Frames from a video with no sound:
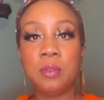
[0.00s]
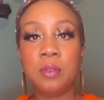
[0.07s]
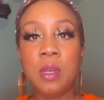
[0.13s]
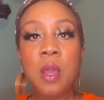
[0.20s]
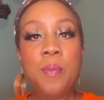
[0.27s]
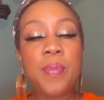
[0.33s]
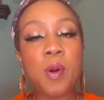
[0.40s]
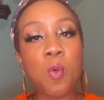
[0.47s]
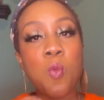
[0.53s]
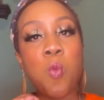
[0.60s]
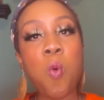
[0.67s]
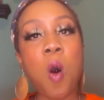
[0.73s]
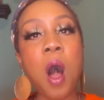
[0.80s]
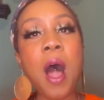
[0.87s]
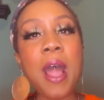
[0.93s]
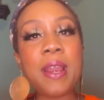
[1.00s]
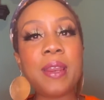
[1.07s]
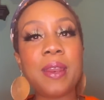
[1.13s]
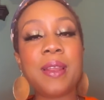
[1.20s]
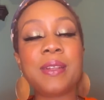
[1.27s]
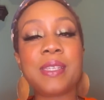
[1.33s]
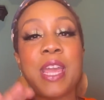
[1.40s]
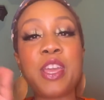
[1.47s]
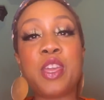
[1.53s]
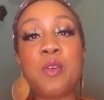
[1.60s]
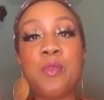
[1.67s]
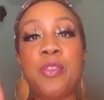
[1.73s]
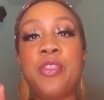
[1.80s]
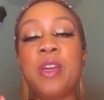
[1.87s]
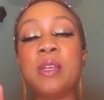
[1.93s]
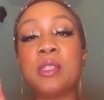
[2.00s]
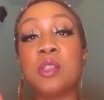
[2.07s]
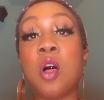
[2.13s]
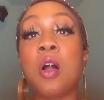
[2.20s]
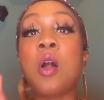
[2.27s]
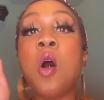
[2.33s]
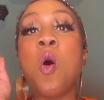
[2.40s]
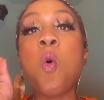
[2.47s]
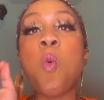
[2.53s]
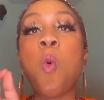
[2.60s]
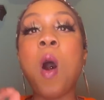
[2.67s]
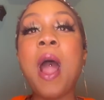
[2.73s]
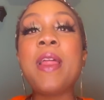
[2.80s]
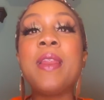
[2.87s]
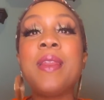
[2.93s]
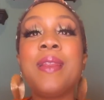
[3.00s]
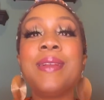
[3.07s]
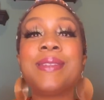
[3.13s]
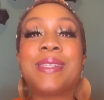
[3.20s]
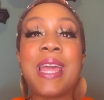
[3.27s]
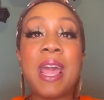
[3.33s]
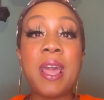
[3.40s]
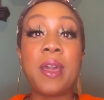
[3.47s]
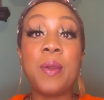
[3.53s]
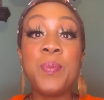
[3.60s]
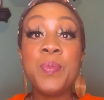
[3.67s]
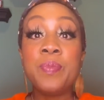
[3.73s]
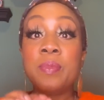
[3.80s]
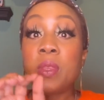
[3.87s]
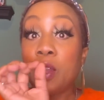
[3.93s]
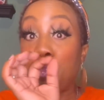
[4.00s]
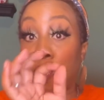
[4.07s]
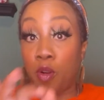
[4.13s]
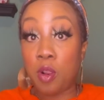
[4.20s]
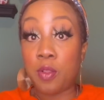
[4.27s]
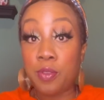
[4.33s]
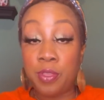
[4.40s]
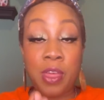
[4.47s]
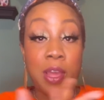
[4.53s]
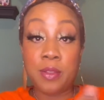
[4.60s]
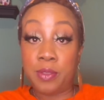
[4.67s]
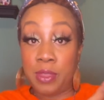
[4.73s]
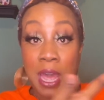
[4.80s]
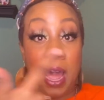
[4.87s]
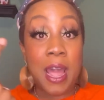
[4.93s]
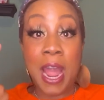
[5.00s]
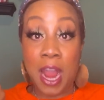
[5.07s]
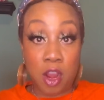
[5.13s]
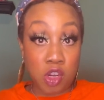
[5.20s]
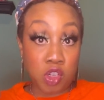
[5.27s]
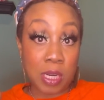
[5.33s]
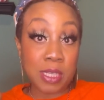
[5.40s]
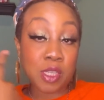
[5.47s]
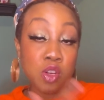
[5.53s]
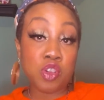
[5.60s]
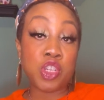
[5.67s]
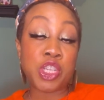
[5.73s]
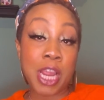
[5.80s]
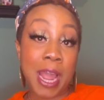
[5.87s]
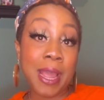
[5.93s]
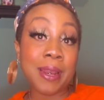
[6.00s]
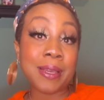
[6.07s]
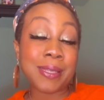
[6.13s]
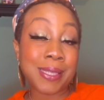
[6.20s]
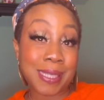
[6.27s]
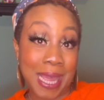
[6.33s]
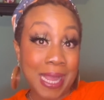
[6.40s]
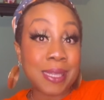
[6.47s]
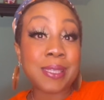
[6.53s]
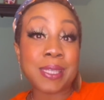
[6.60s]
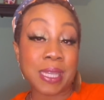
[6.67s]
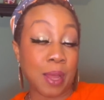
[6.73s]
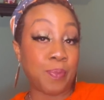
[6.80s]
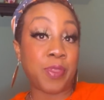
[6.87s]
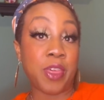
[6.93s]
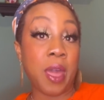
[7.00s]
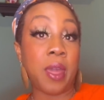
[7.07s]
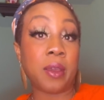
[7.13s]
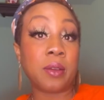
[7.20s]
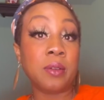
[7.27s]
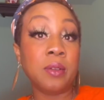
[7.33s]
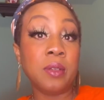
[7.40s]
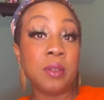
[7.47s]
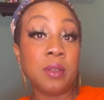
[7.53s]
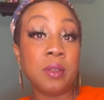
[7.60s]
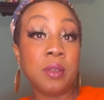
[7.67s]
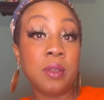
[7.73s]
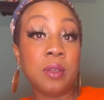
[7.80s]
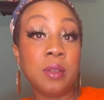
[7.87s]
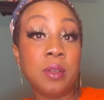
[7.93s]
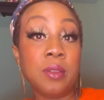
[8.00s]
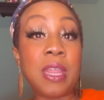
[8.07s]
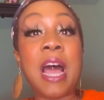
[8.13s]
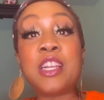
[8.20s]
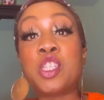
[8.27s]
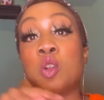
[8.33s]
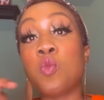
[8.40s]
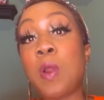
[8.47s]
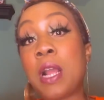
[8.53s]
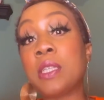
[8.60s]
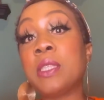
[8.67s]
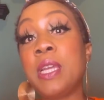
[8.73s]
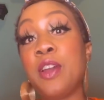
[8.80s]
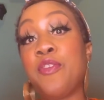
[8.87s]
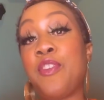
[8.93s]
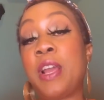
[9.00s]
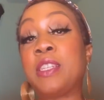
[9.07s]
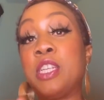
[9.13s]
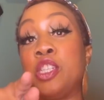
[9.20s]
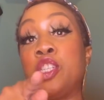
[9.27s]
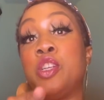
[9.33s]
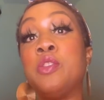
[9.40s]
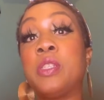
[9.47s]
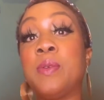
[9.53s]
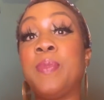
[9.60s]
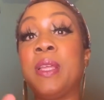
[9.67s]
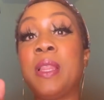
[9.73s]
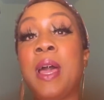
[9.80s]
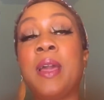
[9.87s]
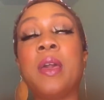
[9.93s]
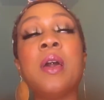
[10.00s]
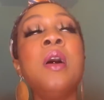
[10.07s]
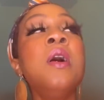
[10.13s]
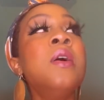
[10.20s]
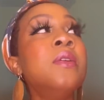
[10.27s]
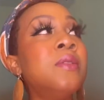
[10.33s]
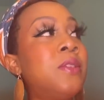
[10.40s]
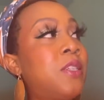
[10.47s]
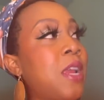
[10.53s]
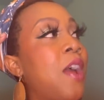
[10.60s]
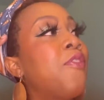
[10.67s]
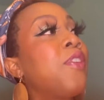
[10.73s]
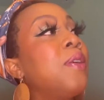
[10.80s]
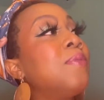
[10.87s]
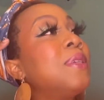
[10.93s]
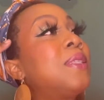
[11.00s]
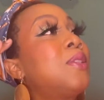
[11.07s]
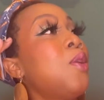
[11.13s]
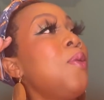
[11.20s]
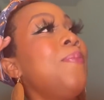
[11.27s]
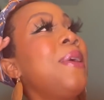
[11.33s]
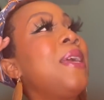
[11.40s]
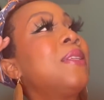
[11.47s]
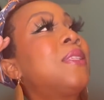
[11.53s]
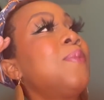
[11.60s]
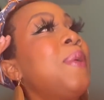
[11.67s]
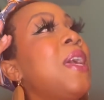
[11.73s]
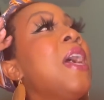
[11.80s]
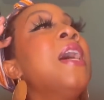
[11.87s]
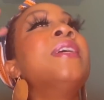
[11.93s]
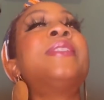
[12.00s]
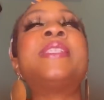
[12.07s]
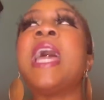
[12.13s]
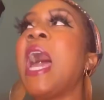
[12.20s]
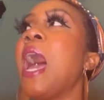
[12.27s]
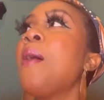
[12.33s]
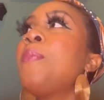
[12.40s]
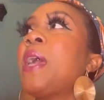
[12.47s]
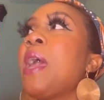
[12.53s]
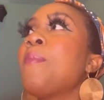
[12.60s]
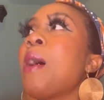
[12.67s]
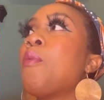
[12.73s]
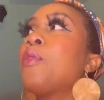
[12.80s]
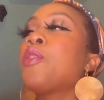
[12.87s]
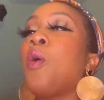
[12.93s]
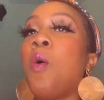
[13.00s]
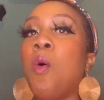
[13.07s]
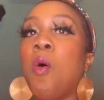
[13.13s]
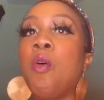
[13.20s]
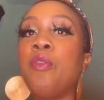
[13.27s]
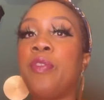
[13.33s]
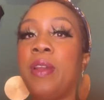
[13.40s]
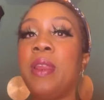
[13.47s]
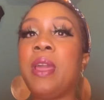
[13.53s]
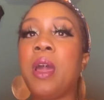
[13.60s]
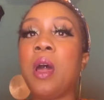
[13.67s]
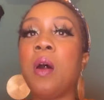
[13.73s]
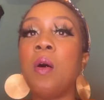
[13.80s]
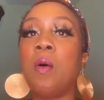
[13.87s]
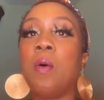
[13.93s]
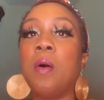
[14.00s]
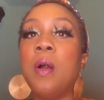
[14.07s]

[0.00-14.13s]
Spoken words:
But why did it take you this long? Why did it take for that hairdresser Jay to say something that directly affected you to be like, Jeffree was so mean to me? Tab came out with a whole video